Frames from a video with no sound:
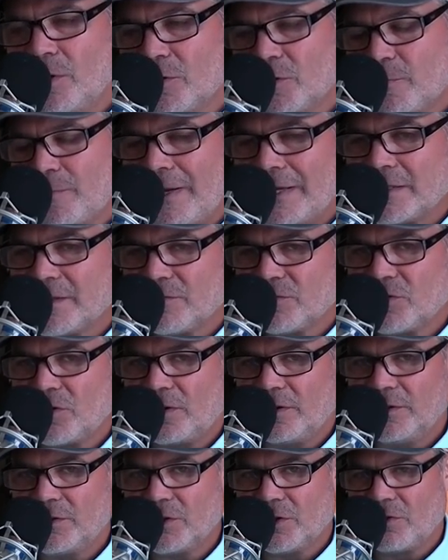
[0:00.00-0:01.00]
those spots have
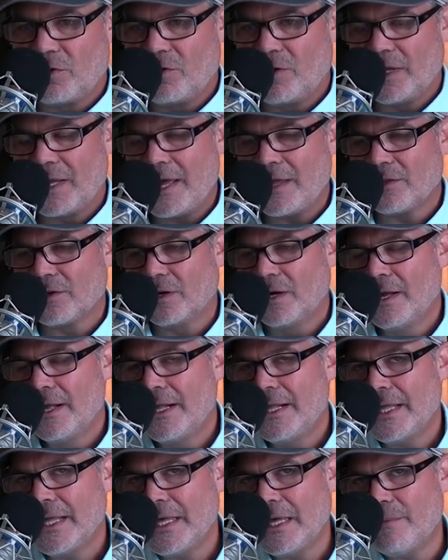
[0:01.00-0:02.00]
started to grow together,
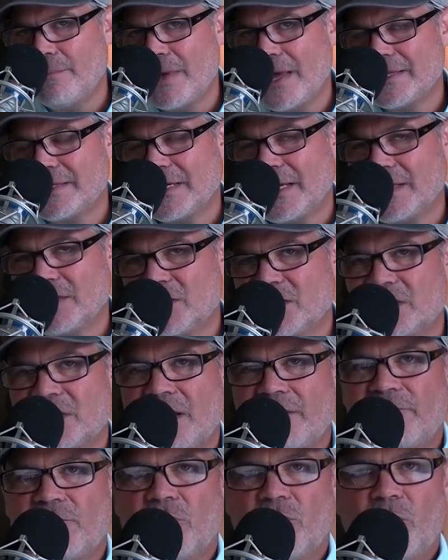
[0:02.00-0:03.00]
it may take
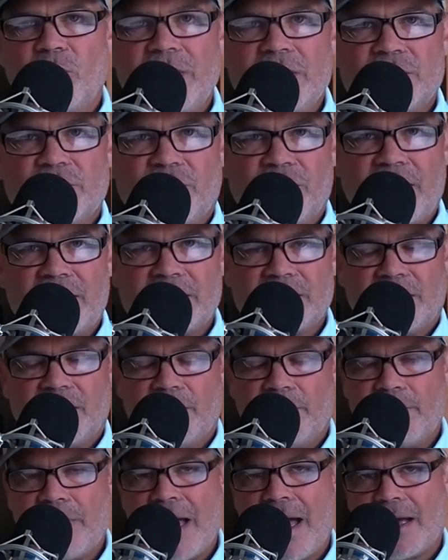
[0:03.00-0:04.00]
several weeks for that to
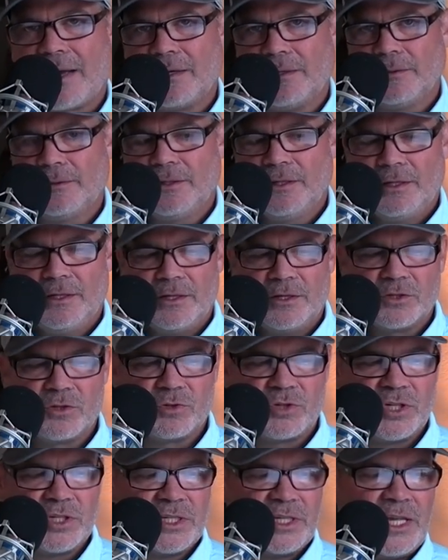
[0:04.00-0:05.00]
come back. So
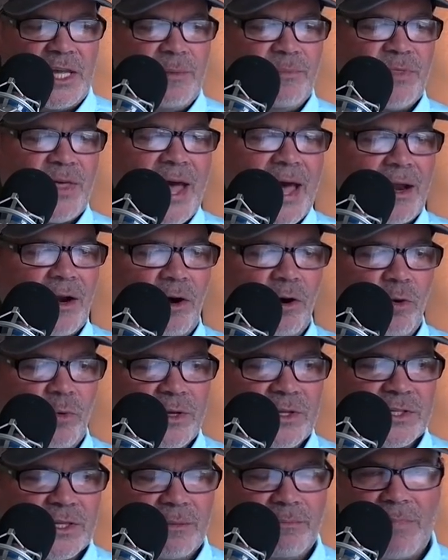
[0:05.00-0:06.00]
just keep that
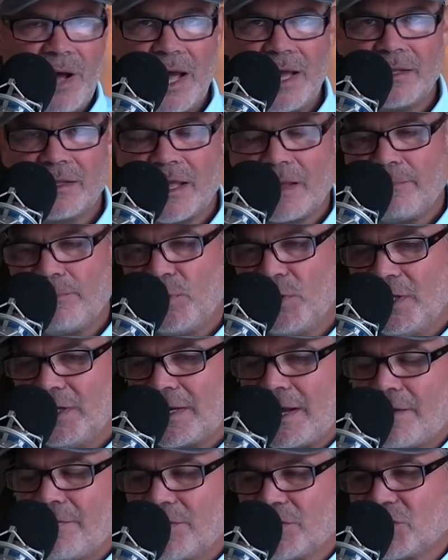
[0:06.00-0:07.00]
always in mind, that putting
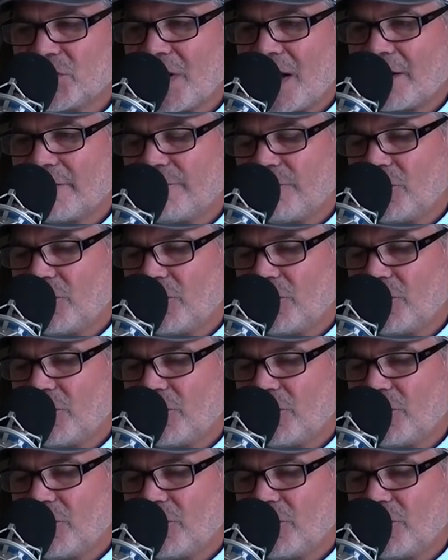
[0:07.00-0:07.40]
down this shot of